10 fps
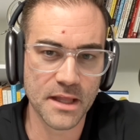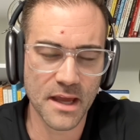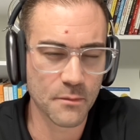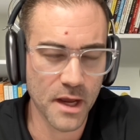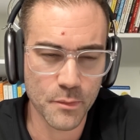
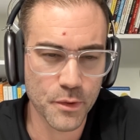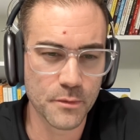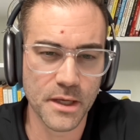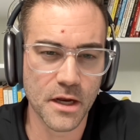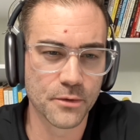They might have put
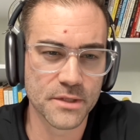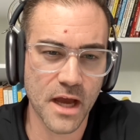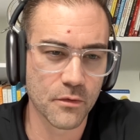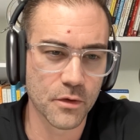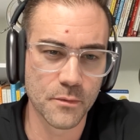me in a
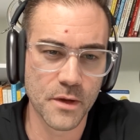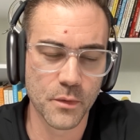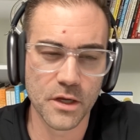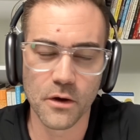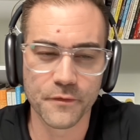hotel room and
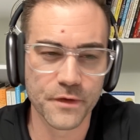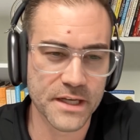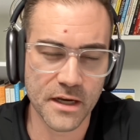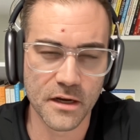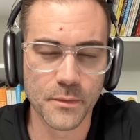we go out for
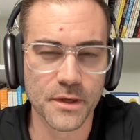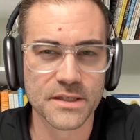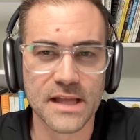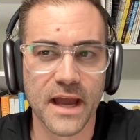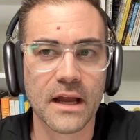dinner, but
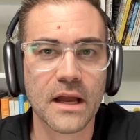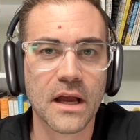it's like,